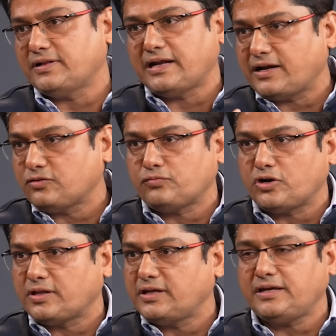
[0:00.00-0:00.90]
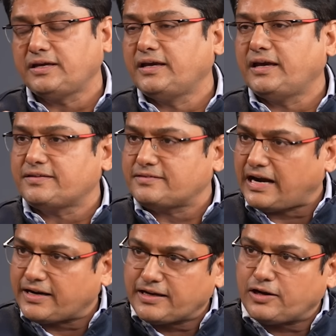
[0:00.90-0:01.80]
That is what the
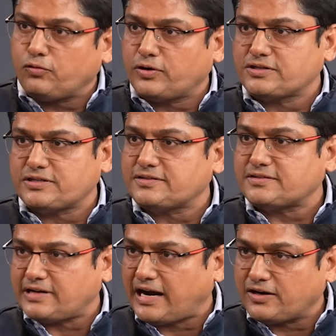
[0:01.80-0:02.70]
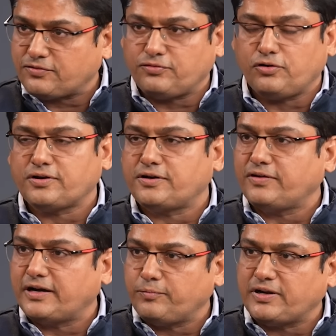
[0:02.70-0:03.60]
static allocation stands for. It
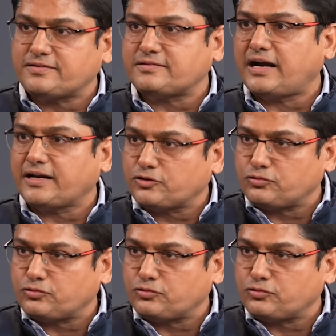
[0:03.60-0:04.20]
will remain static